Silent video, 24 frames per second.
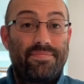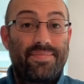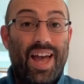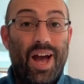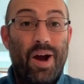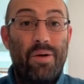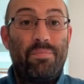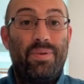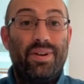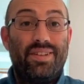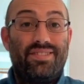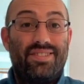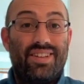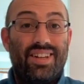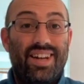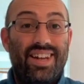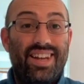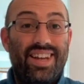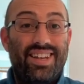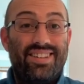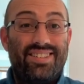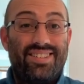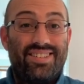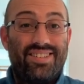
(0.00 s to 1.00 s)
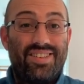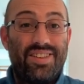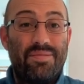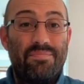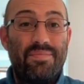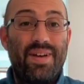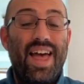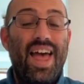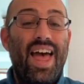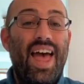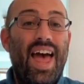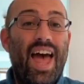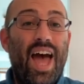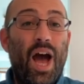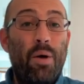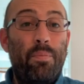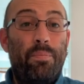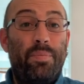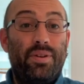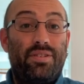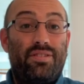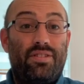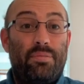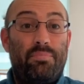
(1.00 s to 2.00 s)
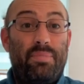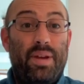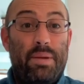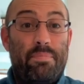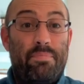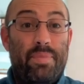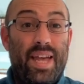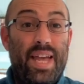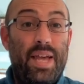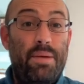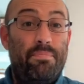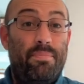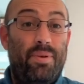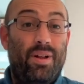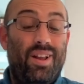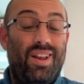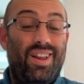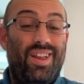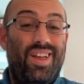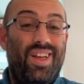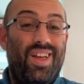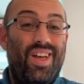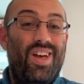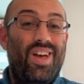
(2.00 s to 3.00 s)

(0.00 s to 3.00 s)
Help us to list them. Help us to be people